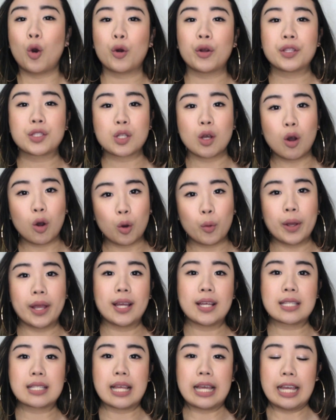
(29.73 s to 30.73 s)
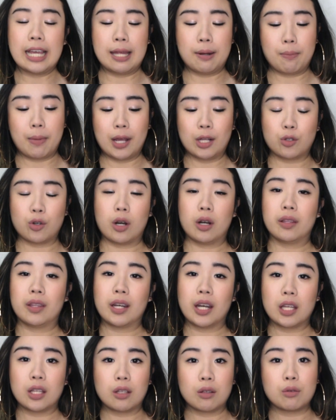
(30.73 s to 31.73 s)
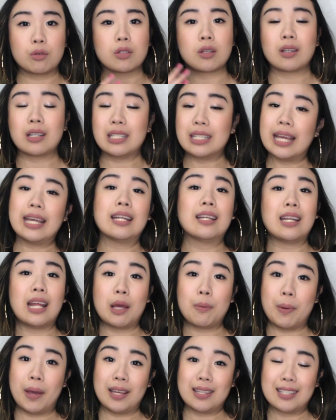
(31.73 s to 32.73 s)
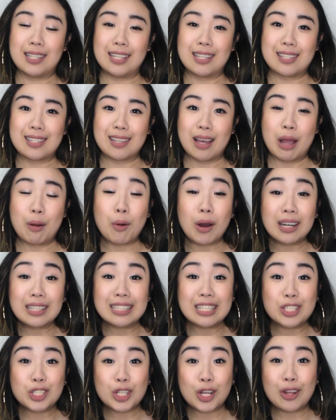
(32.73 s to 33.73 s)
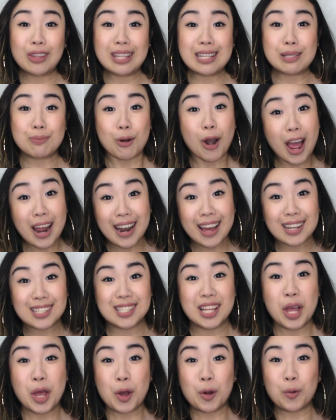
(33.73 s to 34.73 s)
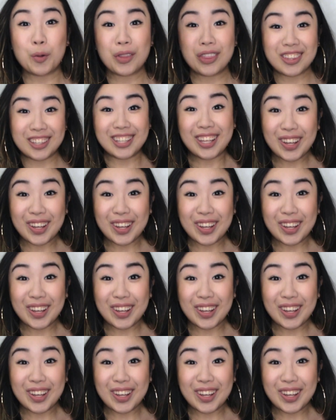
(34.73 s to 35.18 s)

or it's always in my drawer that I use on a day-to-day basis. So I wanted to share these products with